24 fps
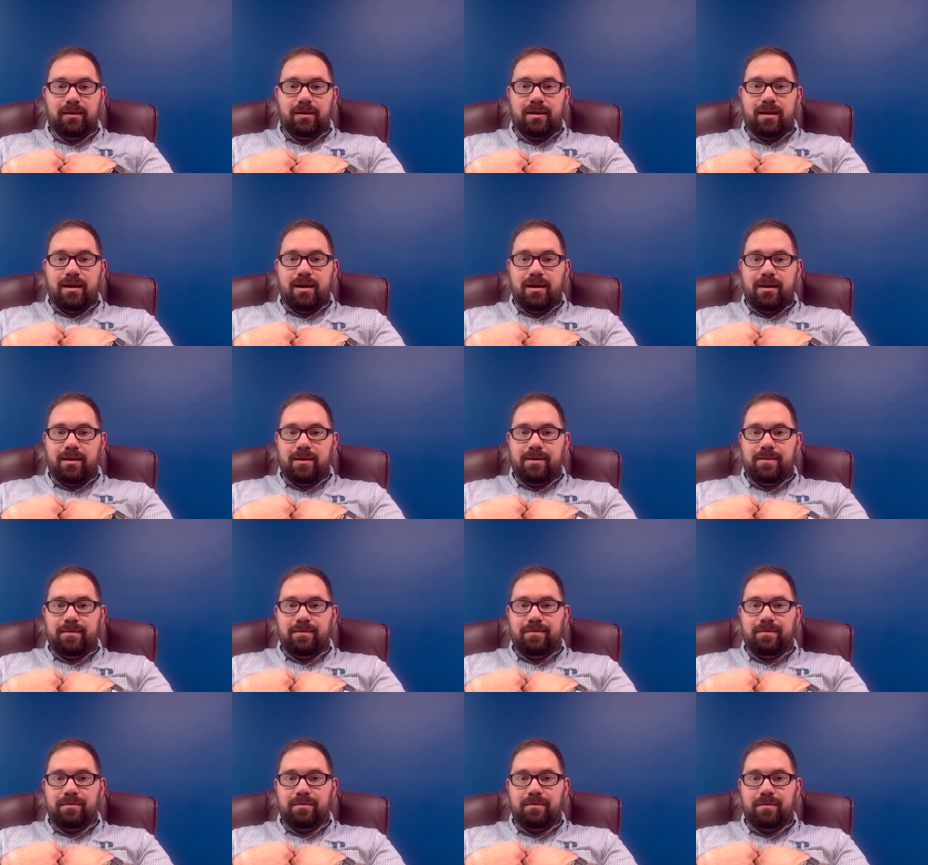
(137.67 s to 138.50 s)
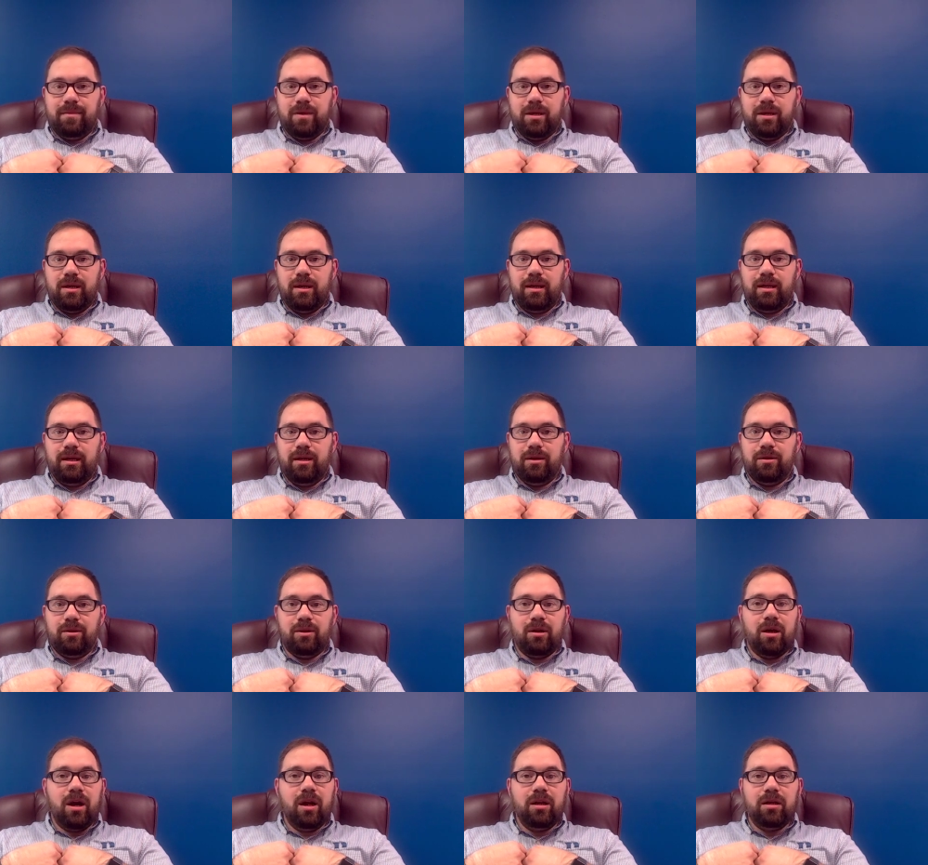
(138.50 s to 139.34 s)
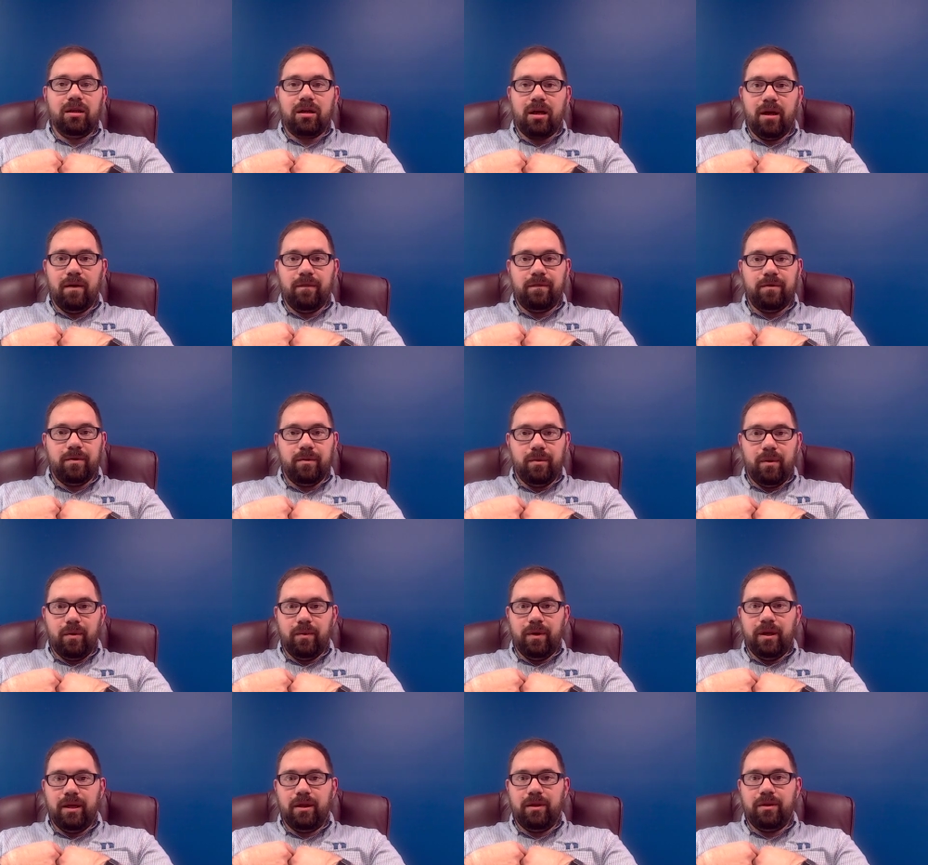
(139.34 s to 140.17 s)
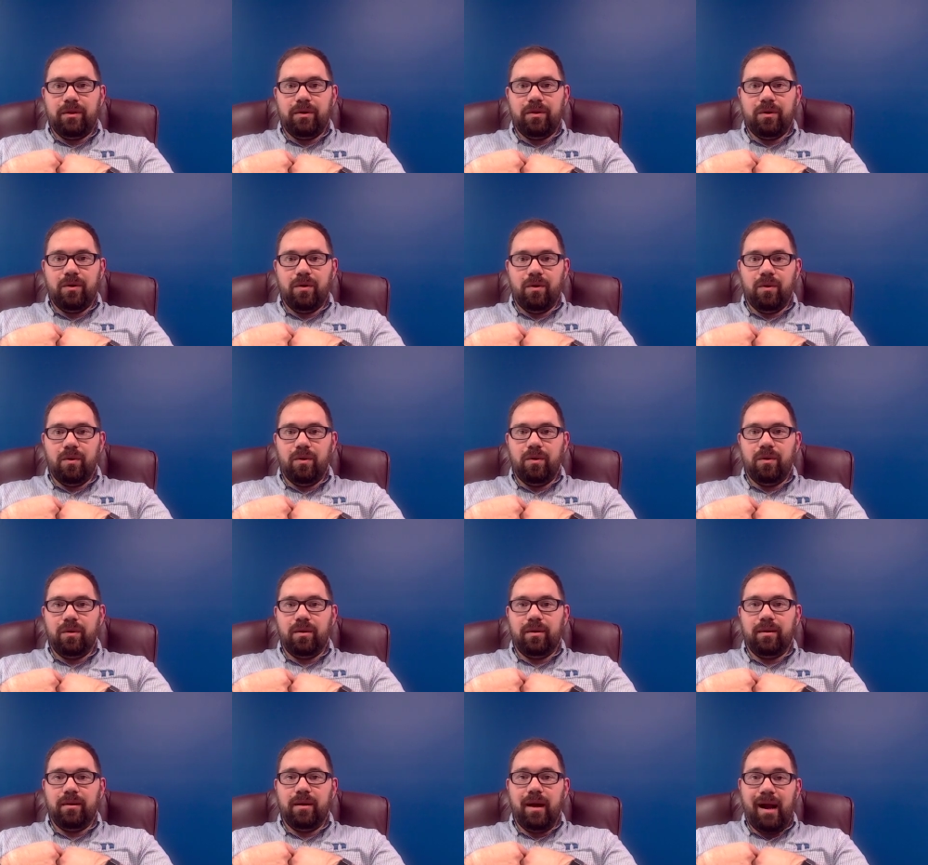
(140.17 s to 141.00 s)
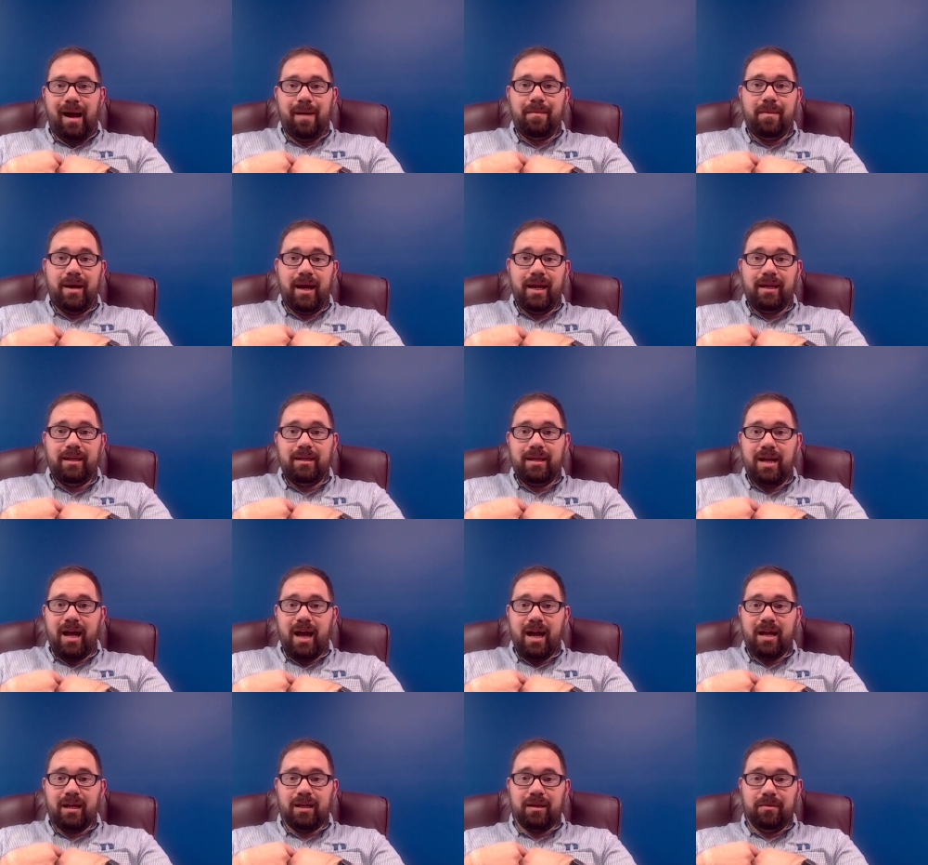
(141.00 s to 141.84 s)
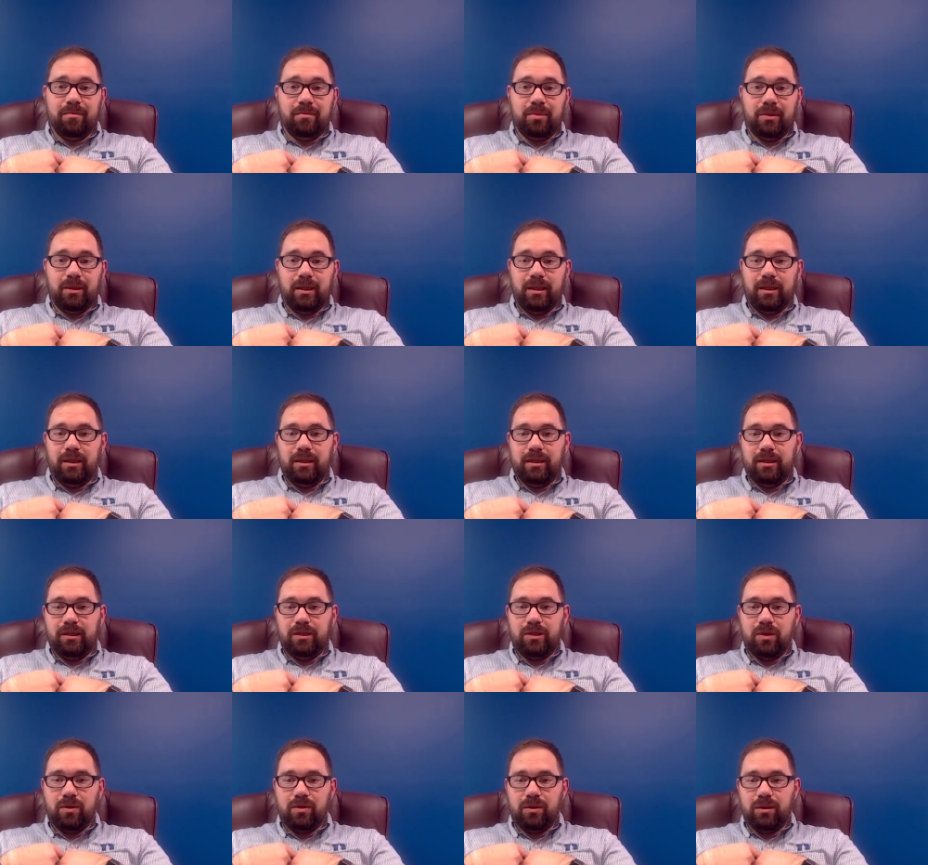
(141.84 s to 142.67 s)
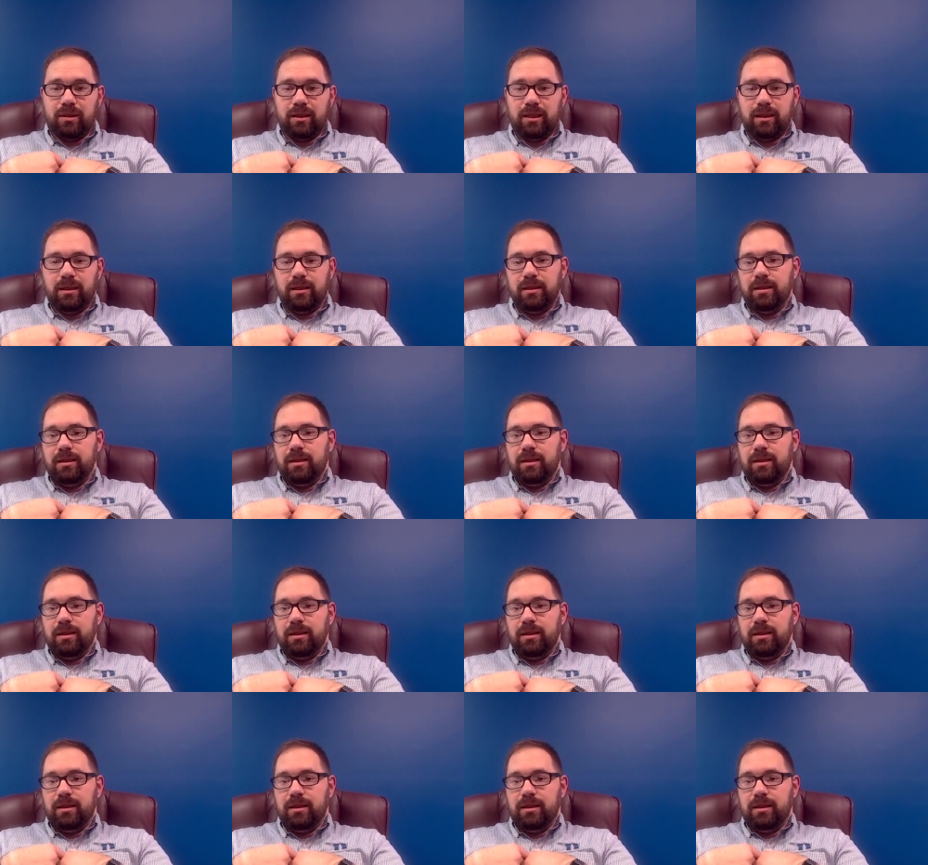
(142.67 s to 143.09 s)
either uncomfortable with, or I might not completely and totally